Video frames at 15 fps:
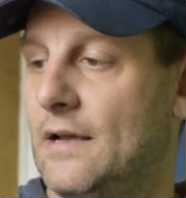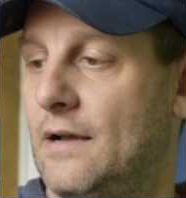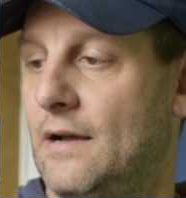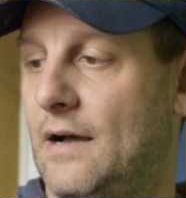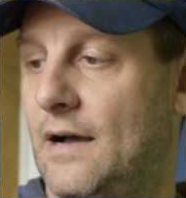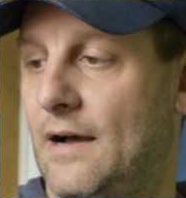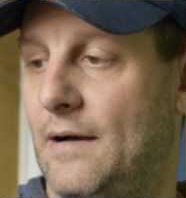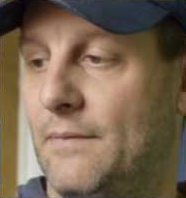
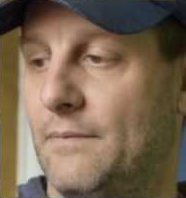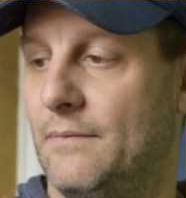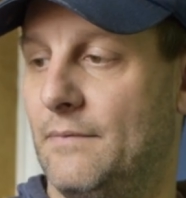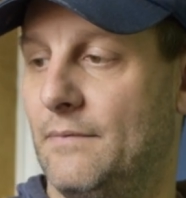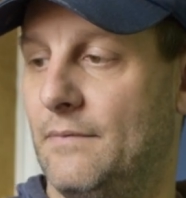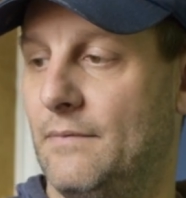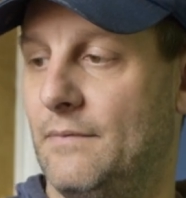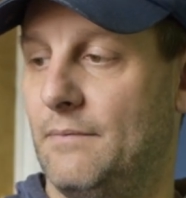Um,
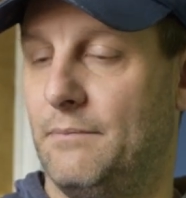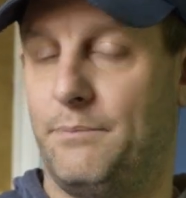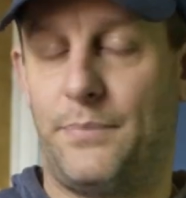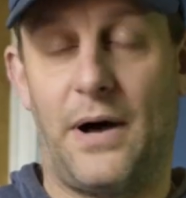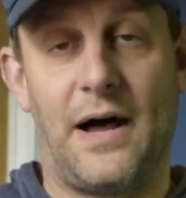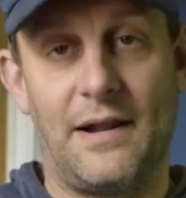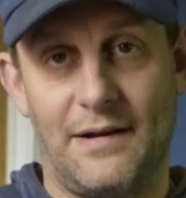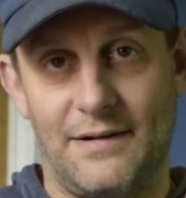
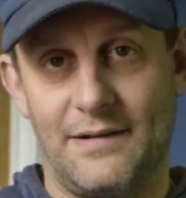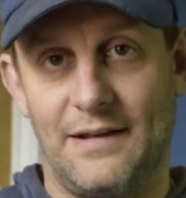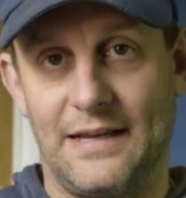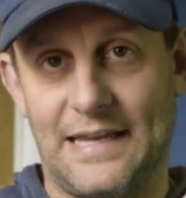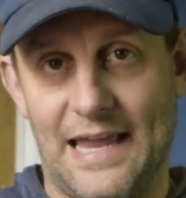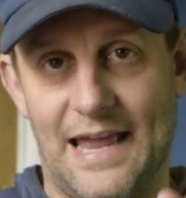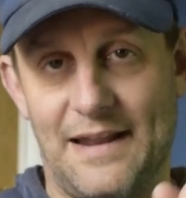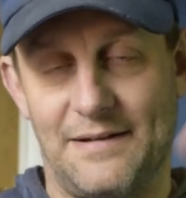but,
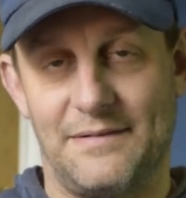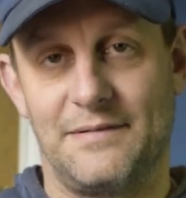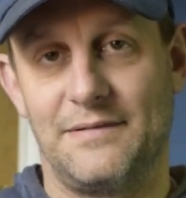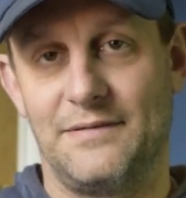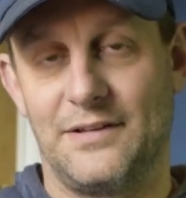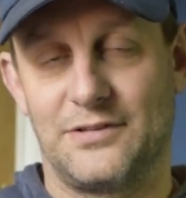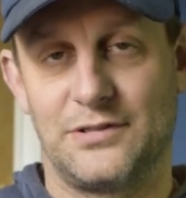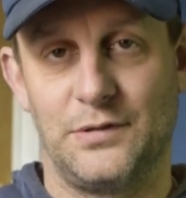again,
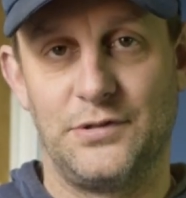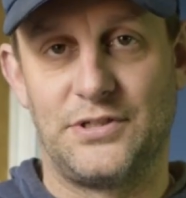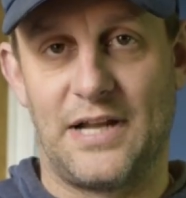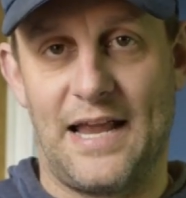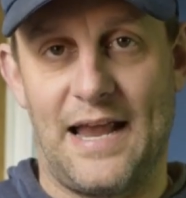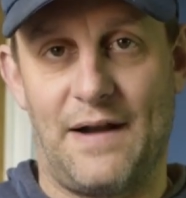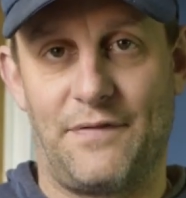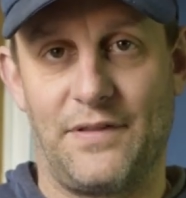the solution
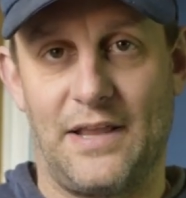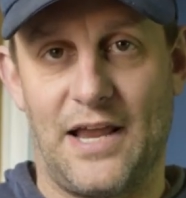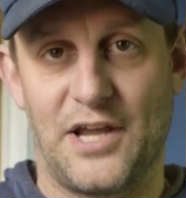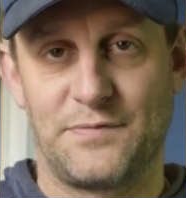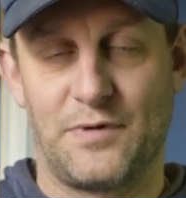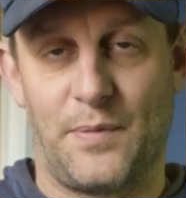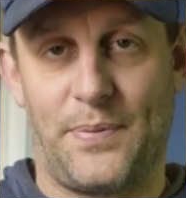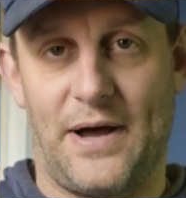I have for the
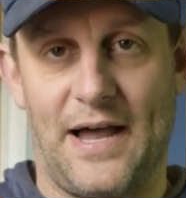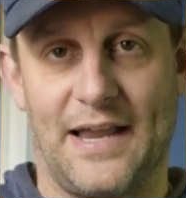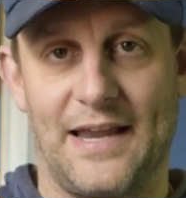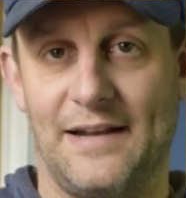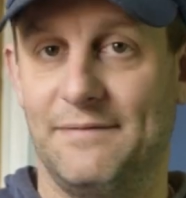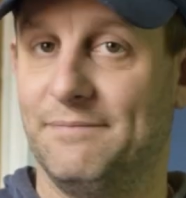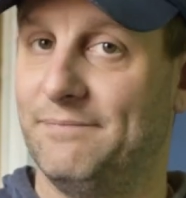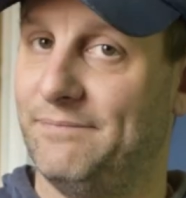Osmo
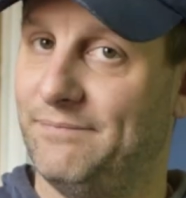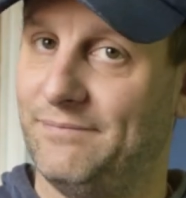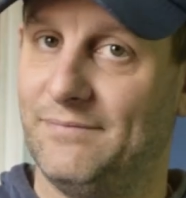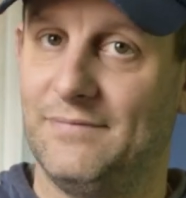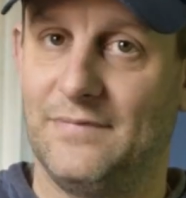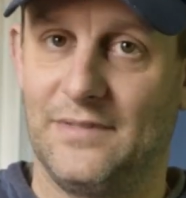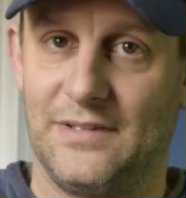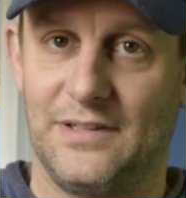Pocket
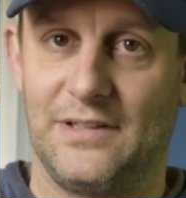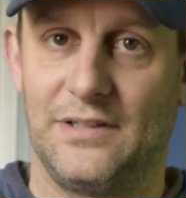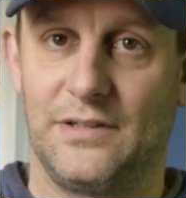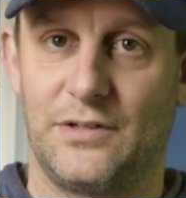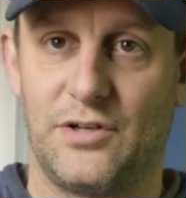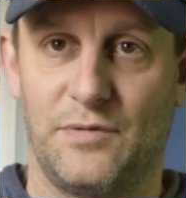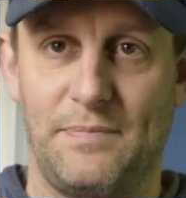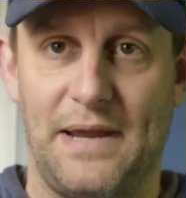could